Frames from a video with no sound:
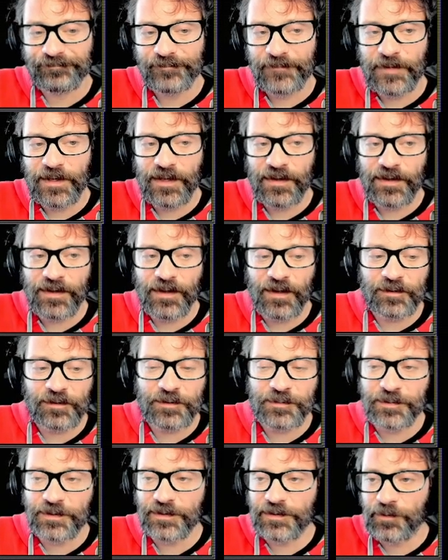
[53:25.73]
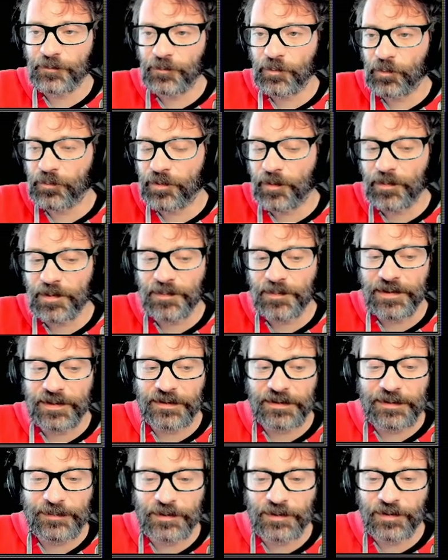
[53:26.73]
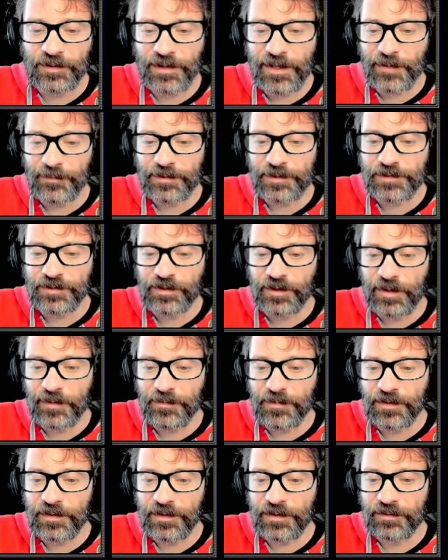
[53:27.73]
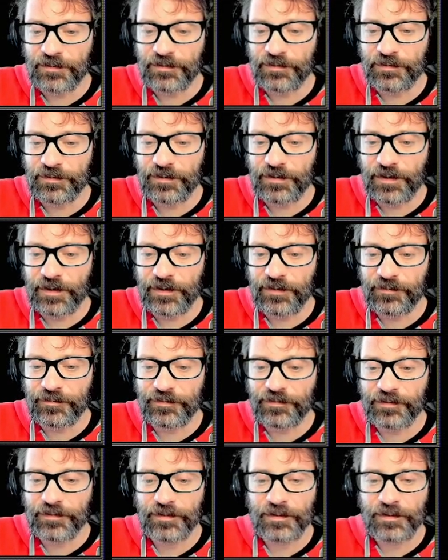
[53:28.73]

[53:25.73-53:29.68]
Yeah, ultimately there will probably be a limit on how many times you can kind of